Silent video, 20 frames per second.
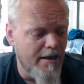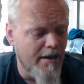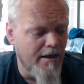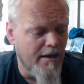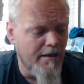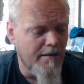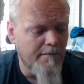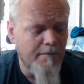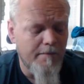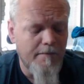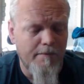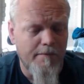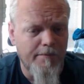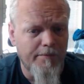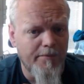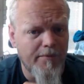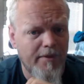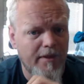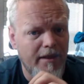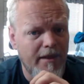And
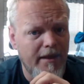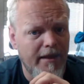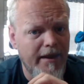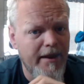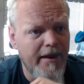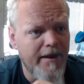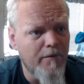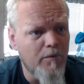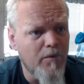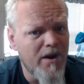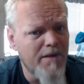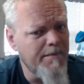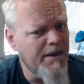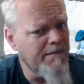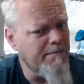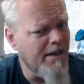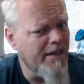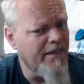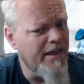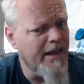what I
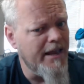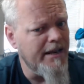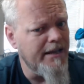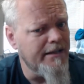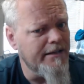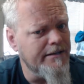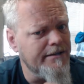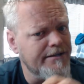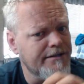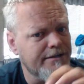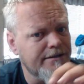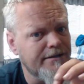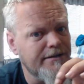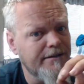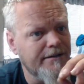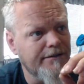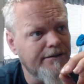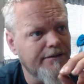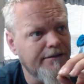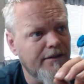mean by that is,
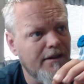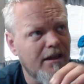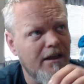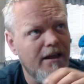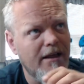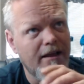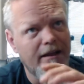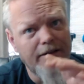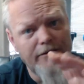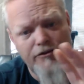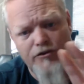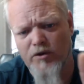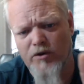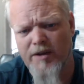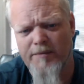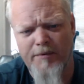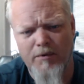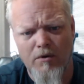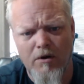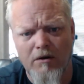
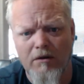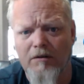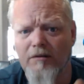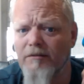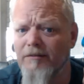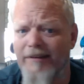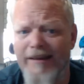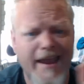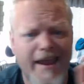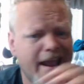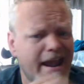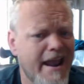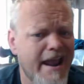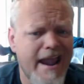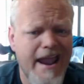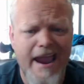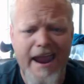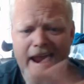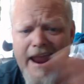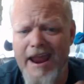don't get me wrong,
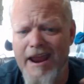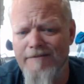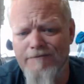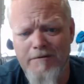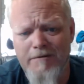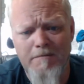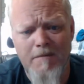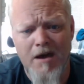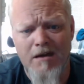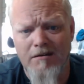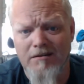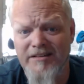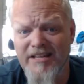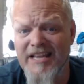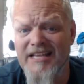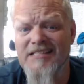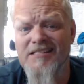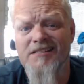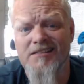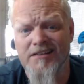every model
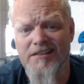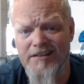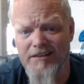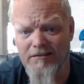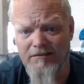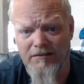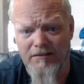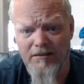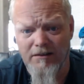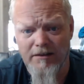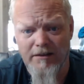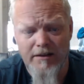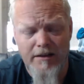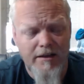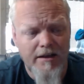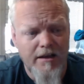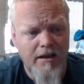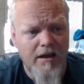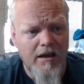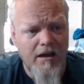takes skill,
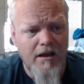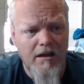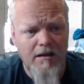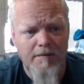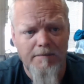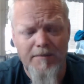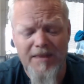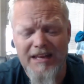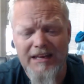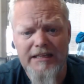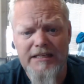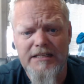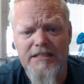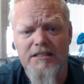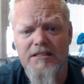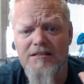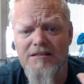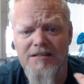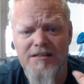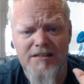at
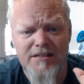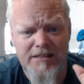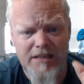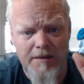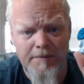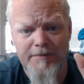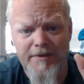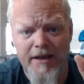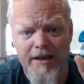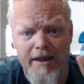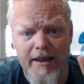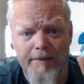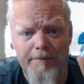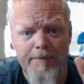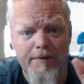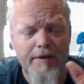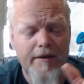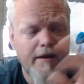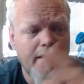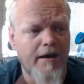least some type,
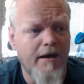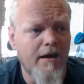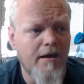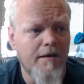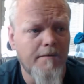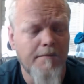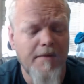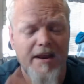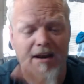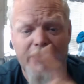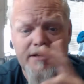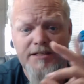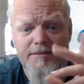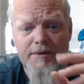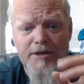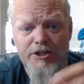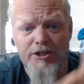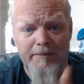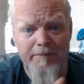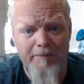and
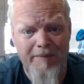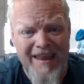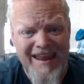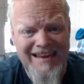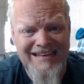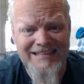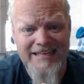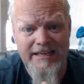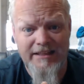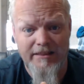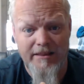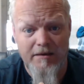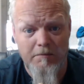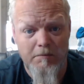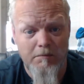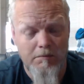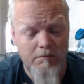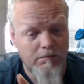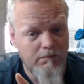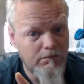especially painting them.